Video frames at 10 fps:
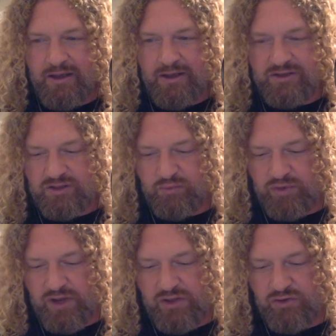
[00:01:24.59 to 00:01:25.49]
It's the
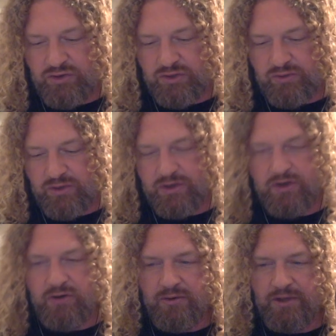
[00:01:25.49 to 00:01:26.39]
prelude to our
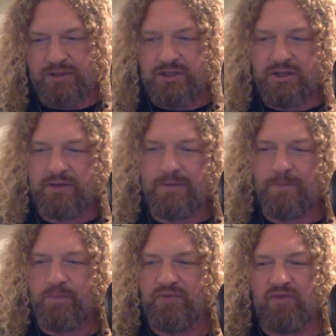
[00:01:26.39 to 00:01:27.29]
current
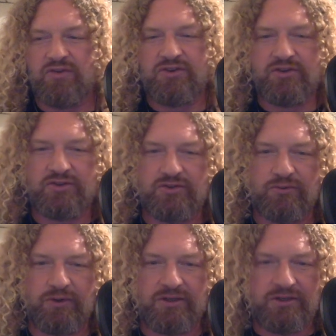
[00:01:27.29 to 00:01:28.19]
fifty-two
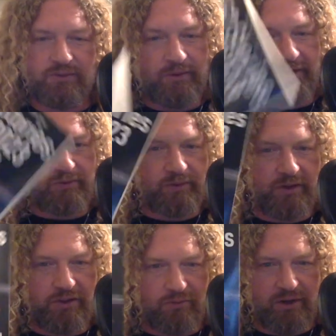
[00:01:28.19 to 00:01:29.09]
stories in twenty
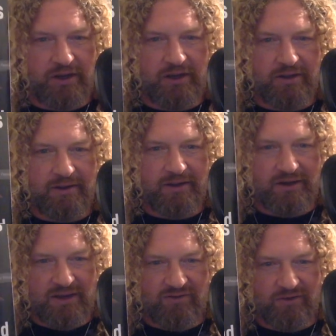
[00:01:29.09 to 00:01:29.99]
twenty-three
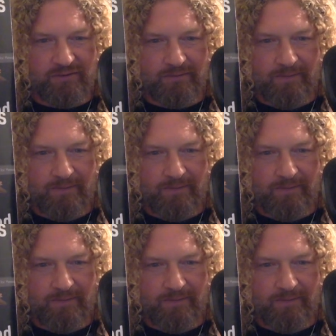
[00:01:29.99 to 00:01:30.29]
endeavor.